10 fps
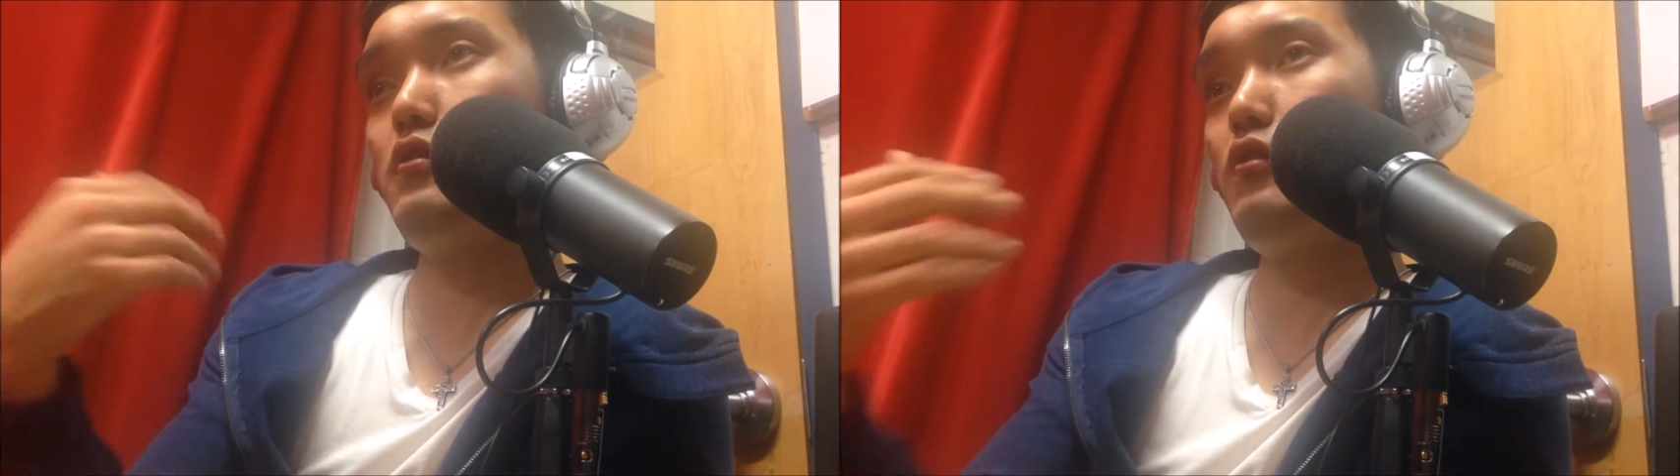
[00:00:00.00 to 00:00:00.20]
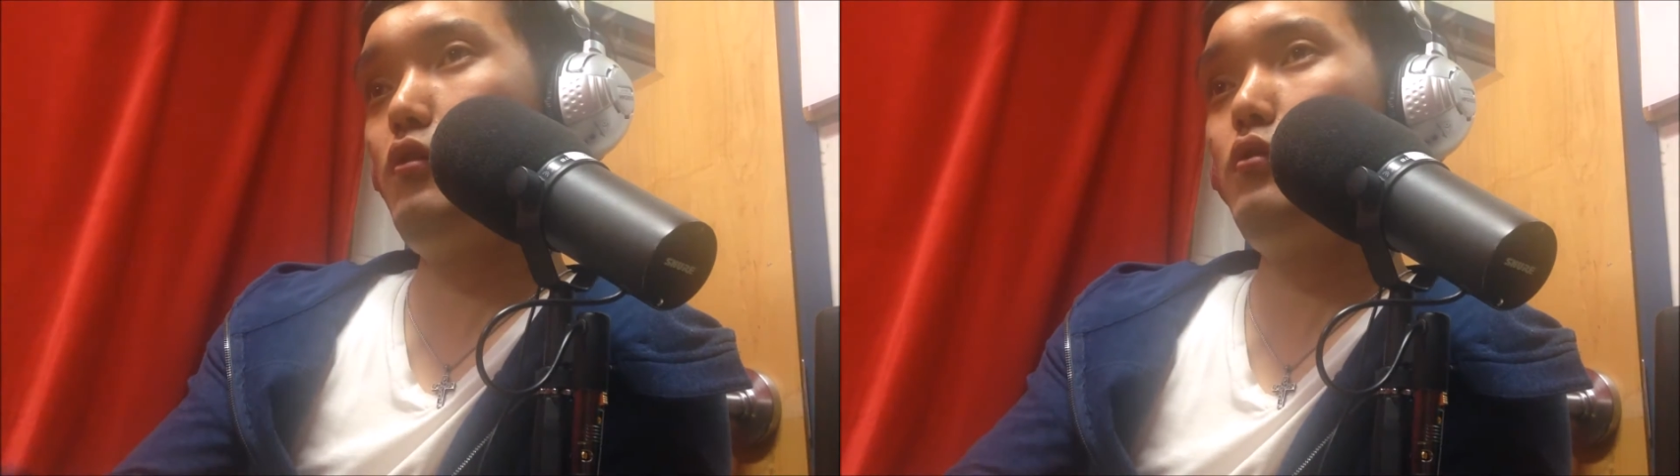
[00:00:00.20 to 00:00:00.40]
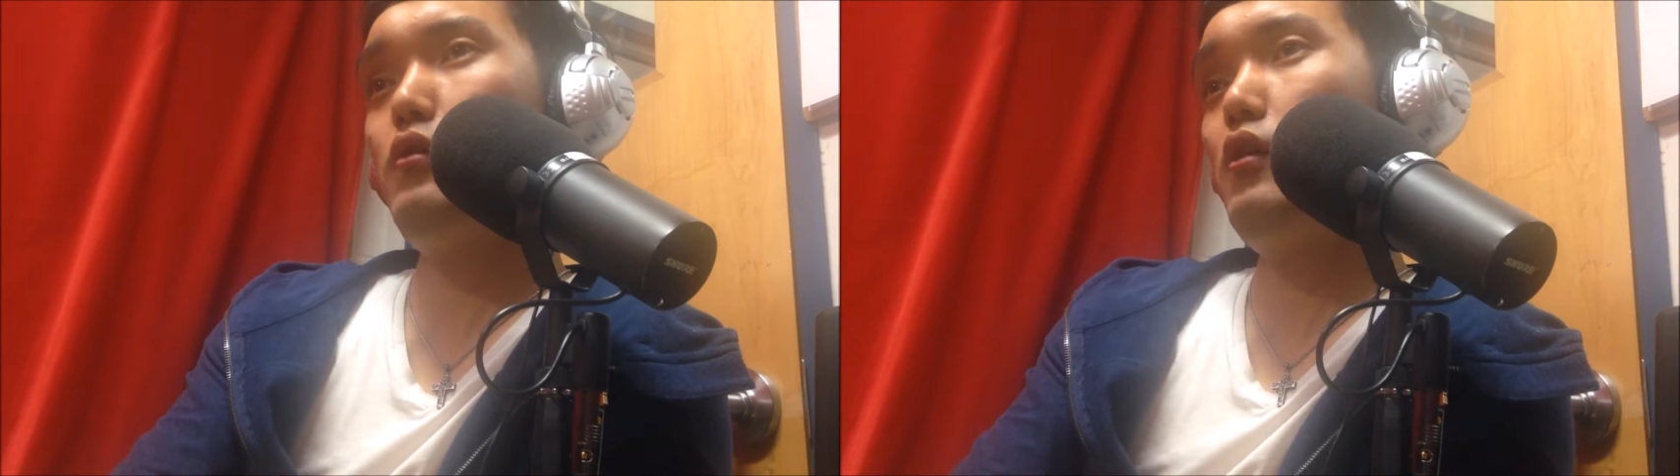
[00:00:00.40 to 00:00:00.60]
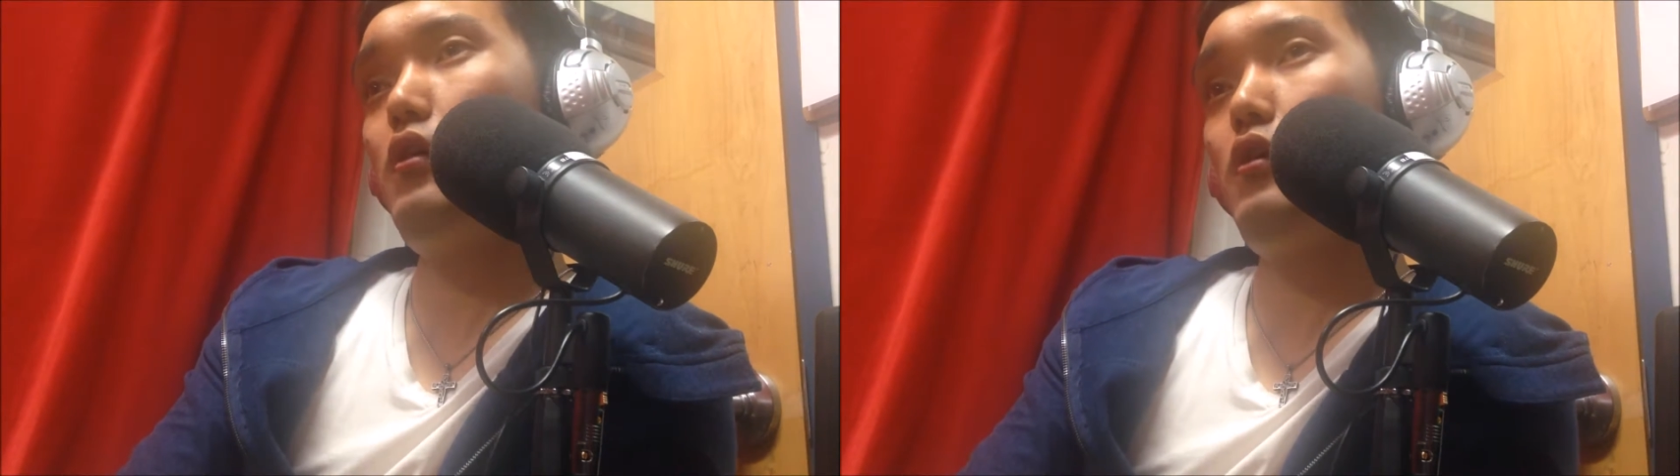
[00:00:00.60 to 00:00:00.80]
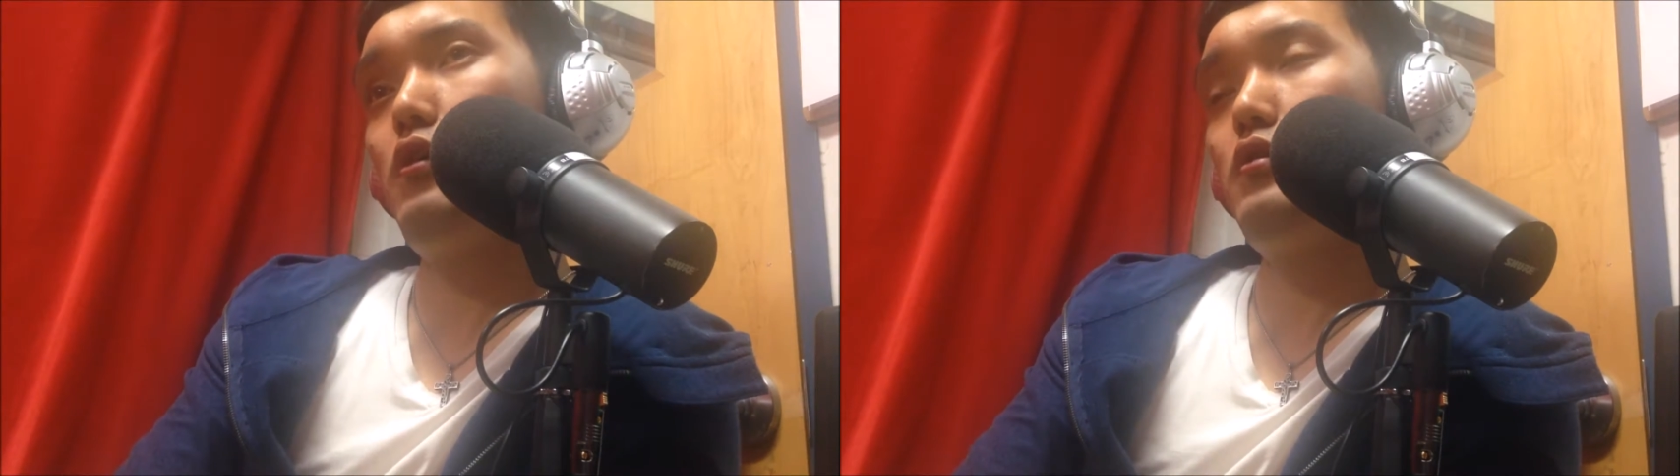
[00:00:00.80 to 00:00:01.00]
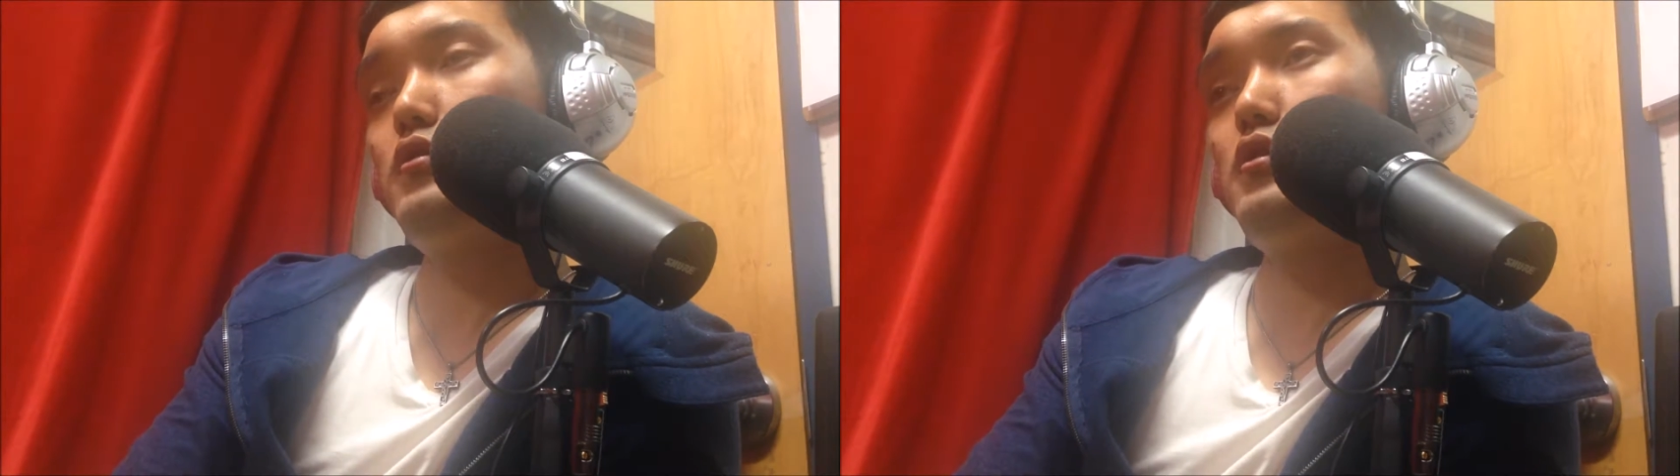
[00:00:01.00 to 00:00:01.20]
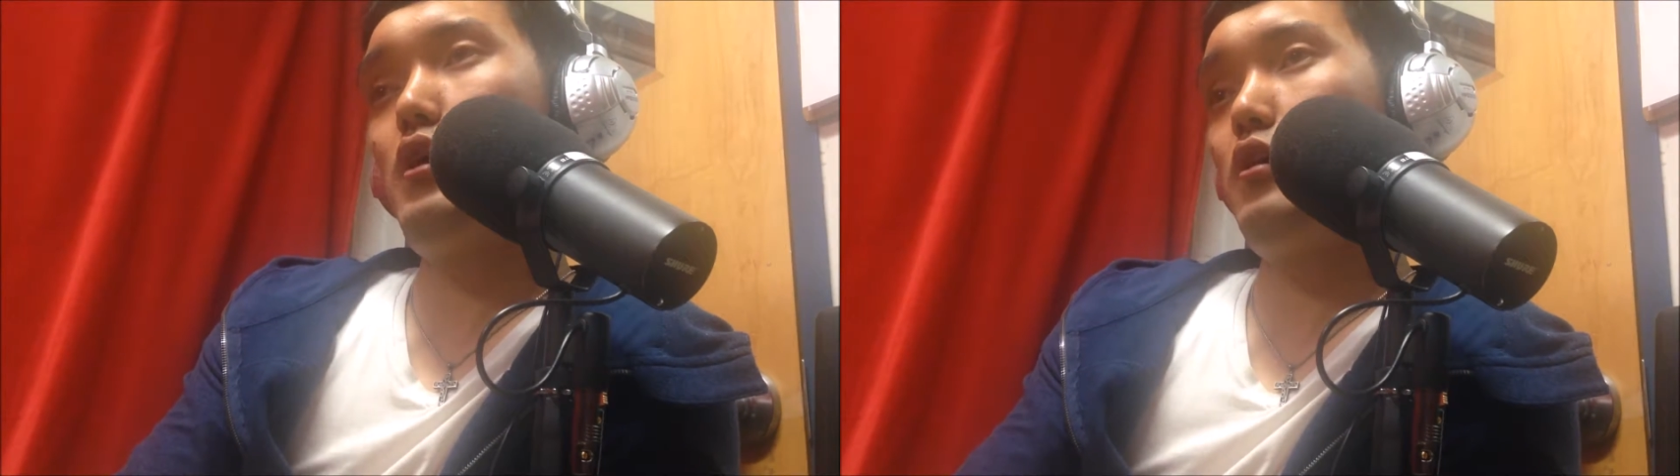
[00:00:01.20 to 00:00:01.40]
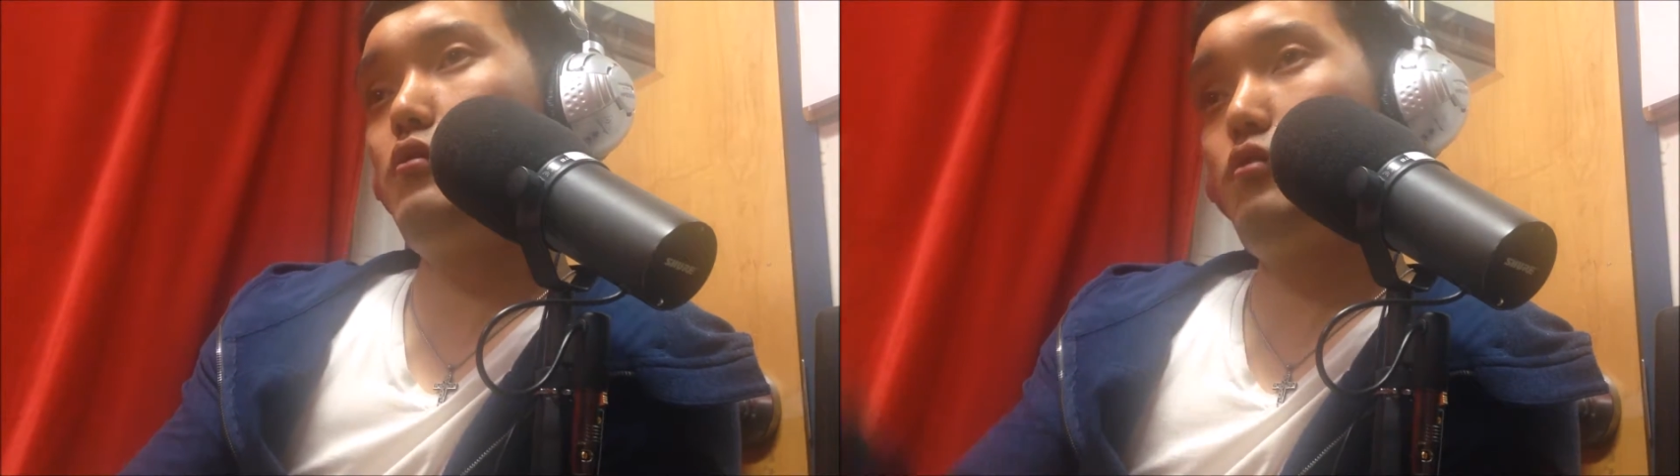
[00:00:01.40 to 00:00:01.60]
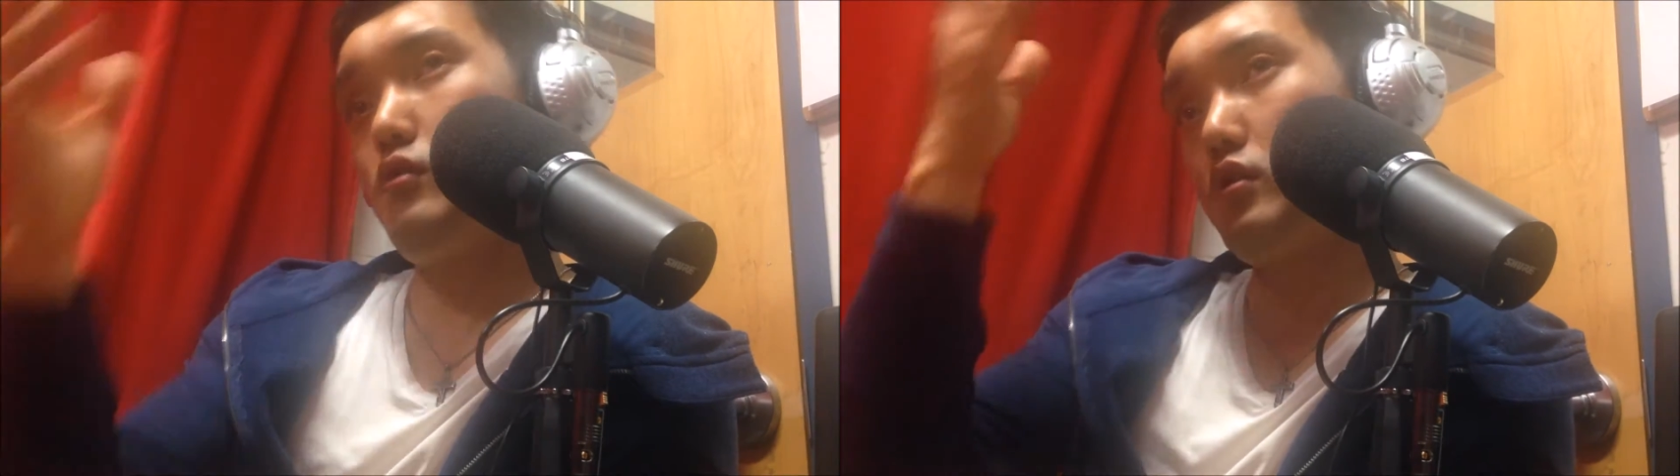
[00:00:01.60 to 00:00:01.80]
you know, started to